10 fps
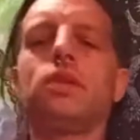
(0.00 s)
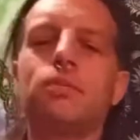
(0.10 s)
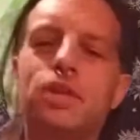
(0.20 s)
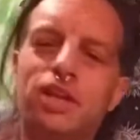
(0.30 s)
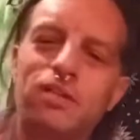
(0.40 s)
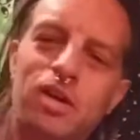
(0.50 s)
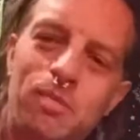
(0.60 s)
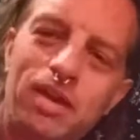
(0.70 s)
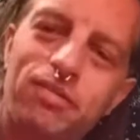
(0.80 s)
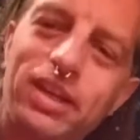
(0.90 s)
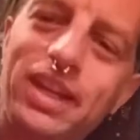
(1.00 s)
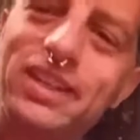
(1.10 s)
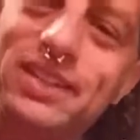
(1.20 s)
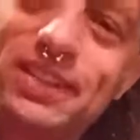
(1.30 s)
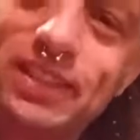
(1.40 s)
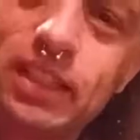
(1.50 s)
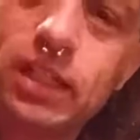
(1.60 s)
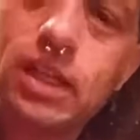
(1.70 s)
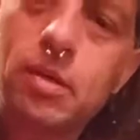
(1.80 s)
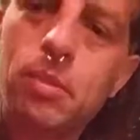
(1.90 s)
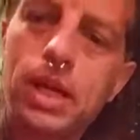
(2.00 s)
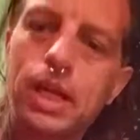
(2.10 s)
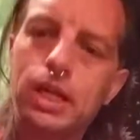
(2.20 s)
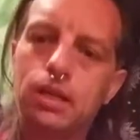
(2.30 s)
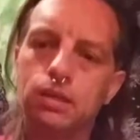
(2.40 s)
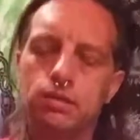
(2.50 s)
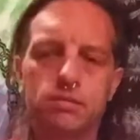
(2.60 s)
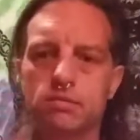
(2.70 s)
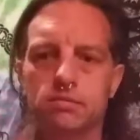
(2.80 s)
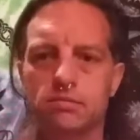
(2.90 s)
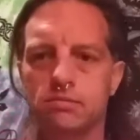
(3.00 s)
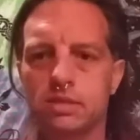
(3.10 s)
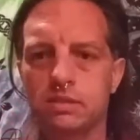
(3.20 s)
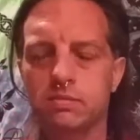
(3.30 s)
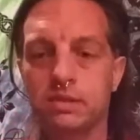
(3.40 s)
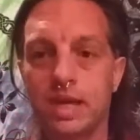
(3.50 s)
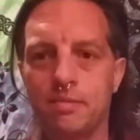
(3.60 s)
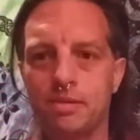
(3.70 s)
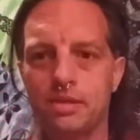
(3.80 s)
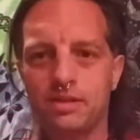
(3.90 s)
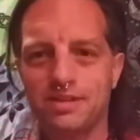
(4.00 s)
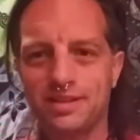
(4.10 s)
cutting out my face. But hey, that's what's happening.